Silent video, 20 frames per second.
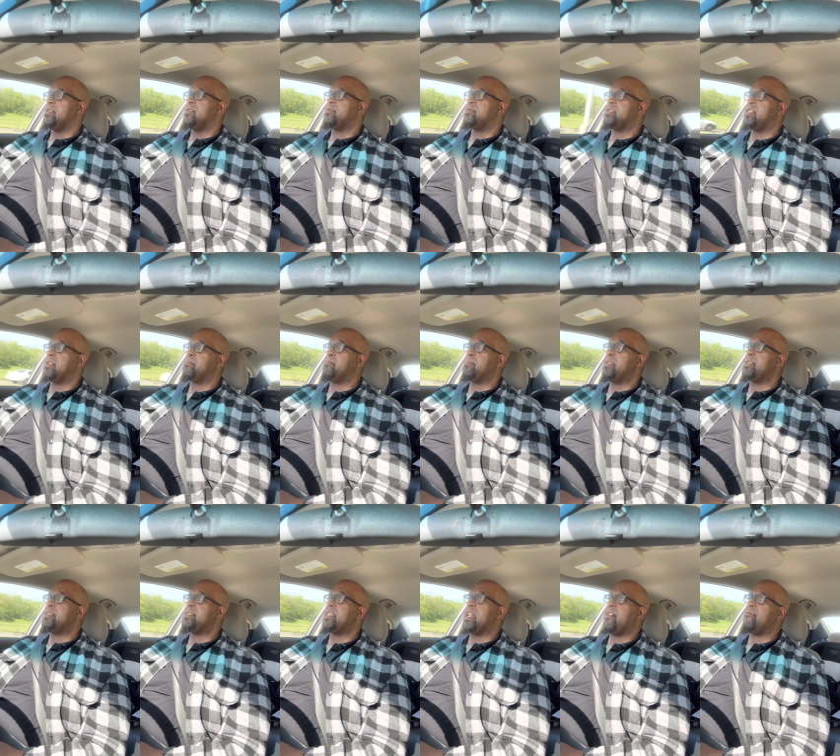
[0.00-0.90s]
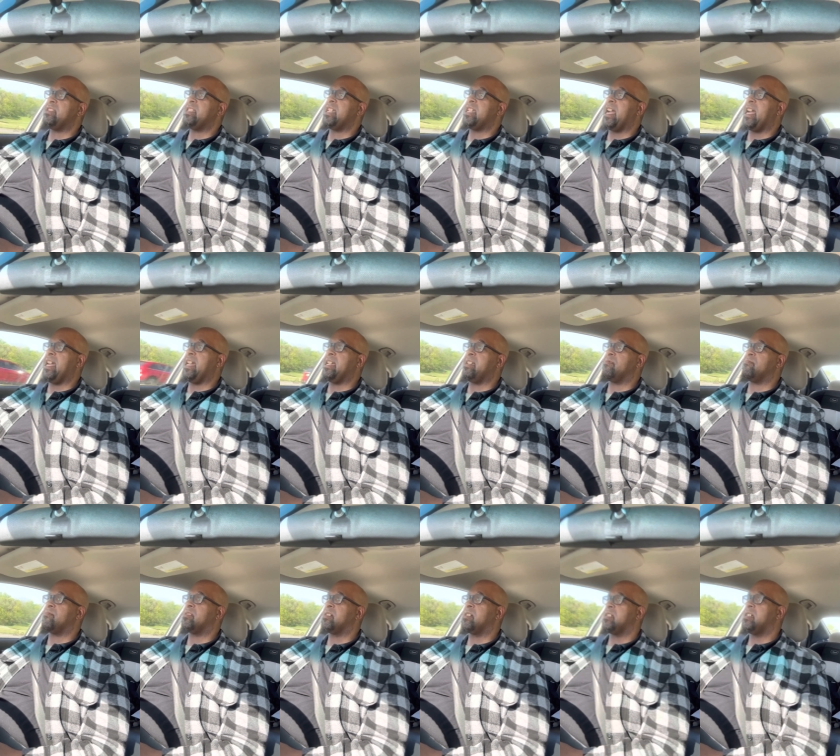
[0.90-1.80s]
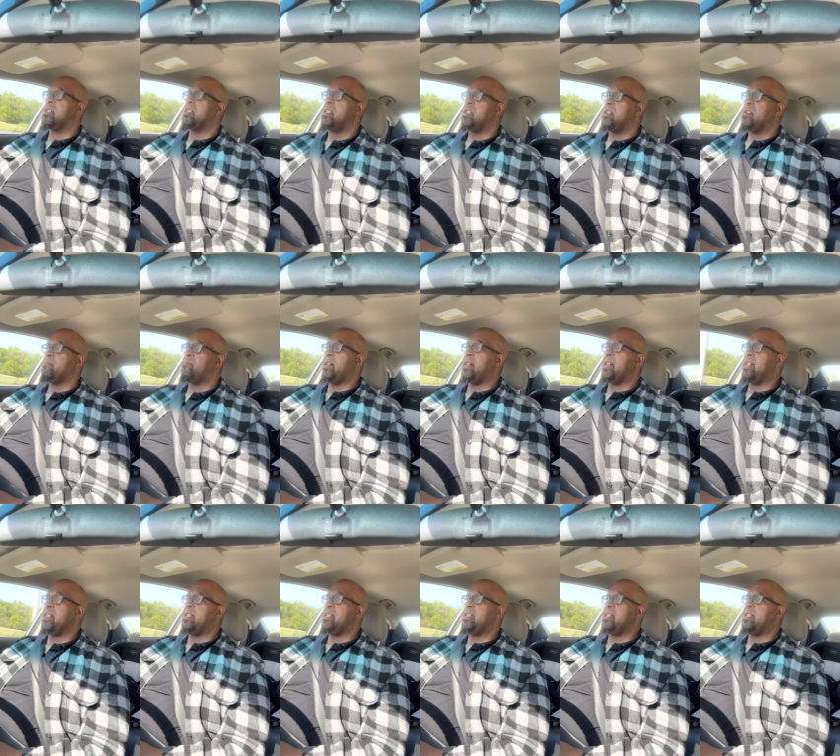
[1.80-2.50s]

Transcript: She could be 78, but